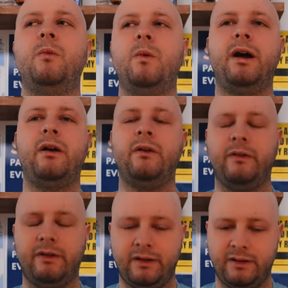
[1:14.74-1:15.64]

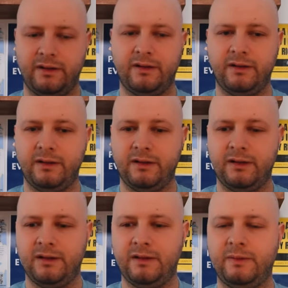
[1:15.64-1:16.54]
well,
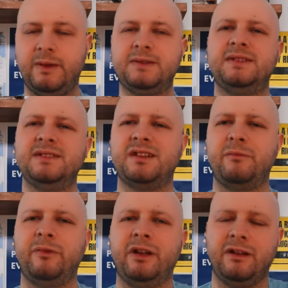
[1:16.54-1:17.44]
this is
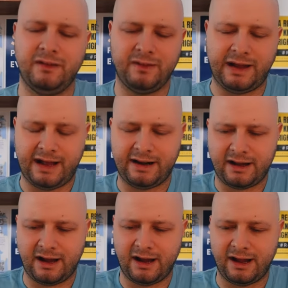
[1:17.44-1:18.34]
something
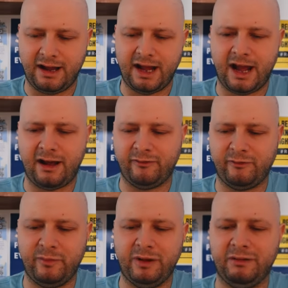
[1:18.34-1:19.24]
that I
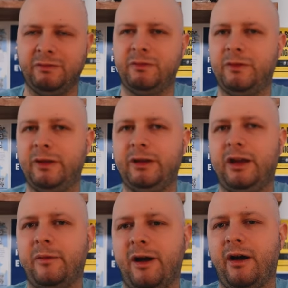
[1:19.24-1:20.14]
have been
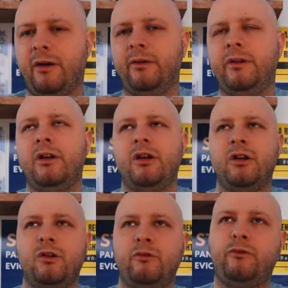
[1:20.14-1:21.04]
thinking about
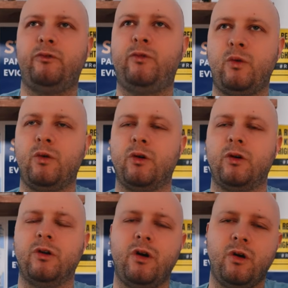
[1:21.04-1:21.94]

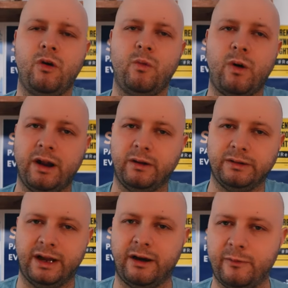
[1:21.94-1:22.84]
for a
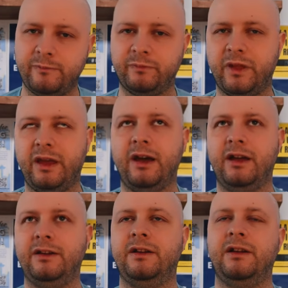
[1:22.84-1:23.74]
while now.
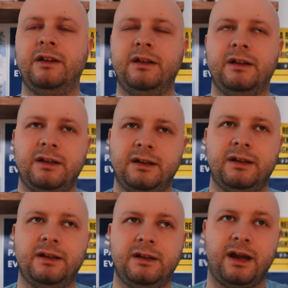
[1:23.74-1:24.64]
And
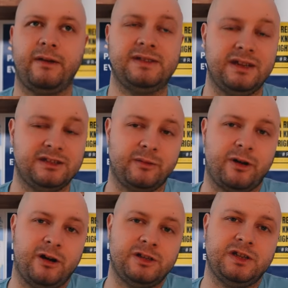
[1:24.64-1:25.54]
I would say
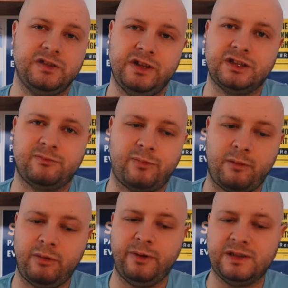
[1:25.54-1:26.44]
subconsciously, it's
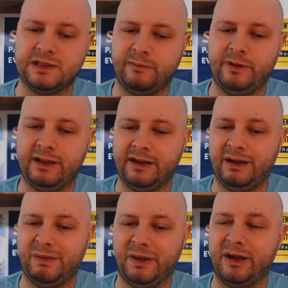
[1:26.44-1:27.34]
probably something that
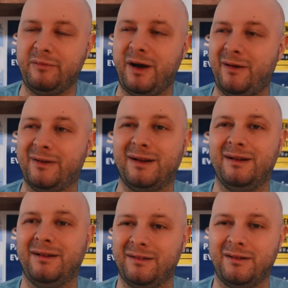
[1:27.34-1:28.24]
I think about
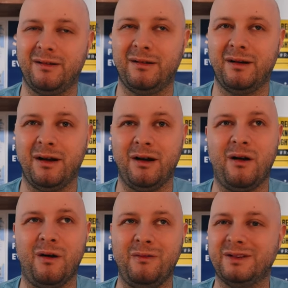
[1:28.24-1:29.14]
uh,
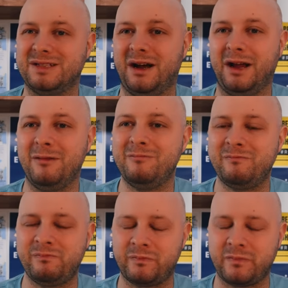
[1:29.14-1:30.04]
all the
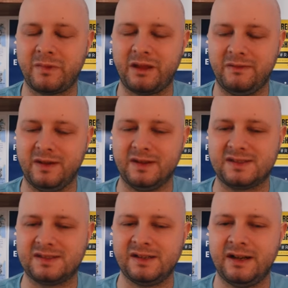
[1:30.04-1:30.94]
time.
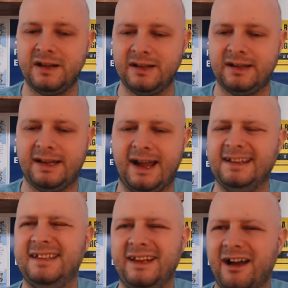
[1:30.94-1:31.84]
This
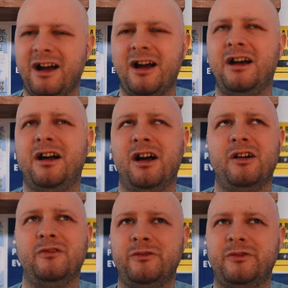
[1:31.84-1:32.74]
idea
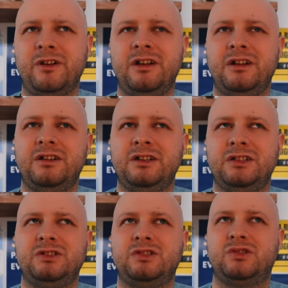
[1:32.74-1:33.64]
of
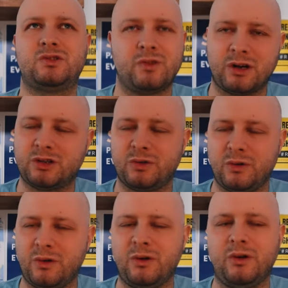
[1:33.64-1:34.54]

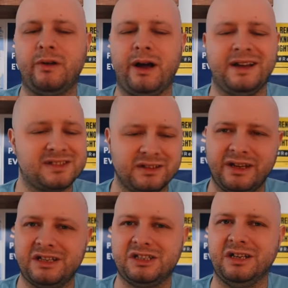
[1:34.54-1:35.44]
structural
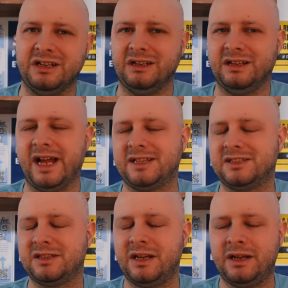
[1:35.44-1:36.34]
isolation
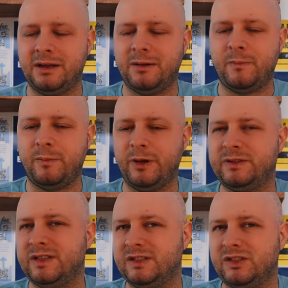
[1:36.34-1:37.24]
that's
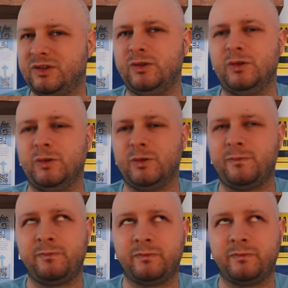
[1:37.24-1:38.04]
built into